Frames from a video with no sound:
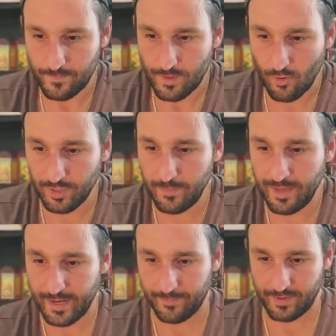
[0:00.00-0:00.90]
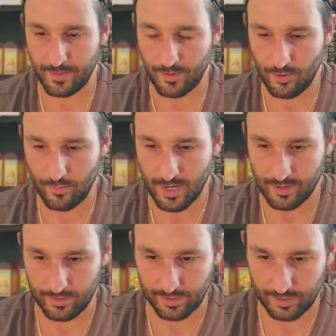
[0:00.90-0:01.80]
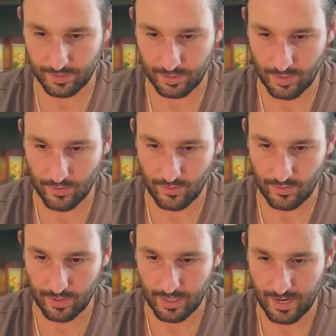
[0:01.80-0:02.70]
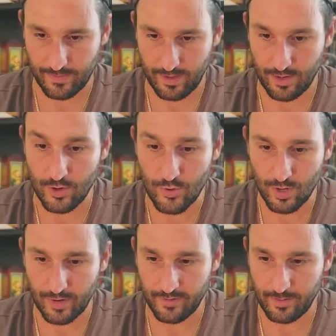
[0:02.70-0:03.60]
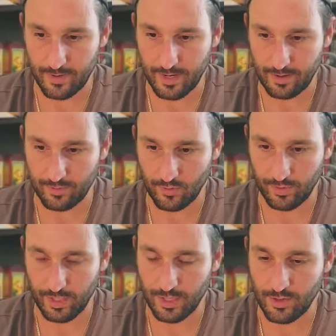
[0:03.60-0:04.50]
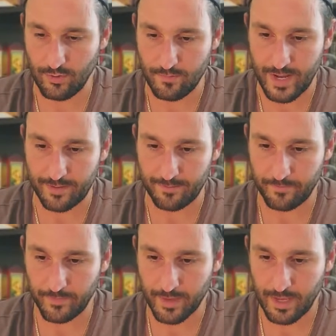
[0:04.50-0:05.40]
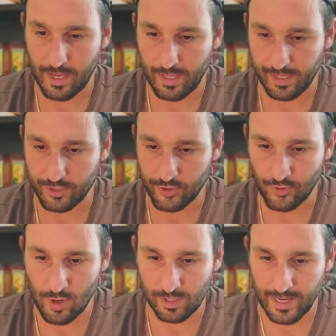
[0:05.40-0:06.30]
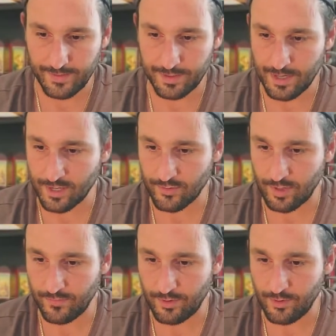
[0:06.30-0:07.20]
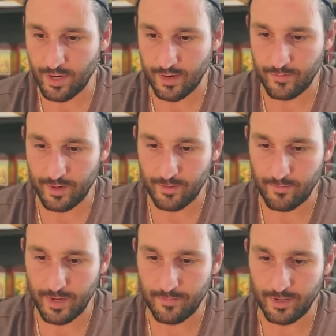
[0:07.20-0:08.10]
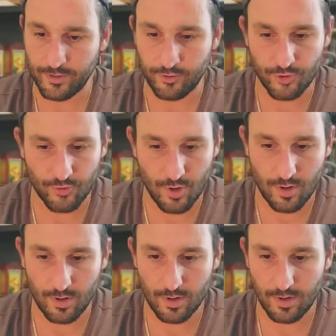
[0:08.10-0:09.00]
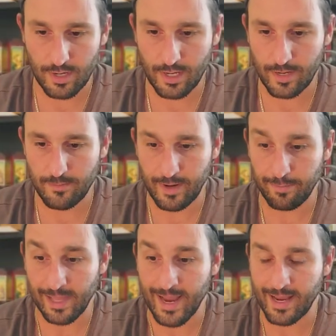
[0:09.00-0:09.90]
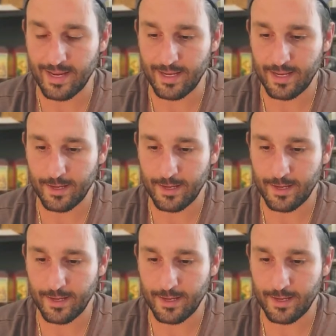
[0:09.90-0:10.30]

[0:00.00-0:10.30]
only be kept in the new bottles, so can the new covenant be kept only in new men. Like a strong light, the doctrine of the new covenant may be too strong and may blind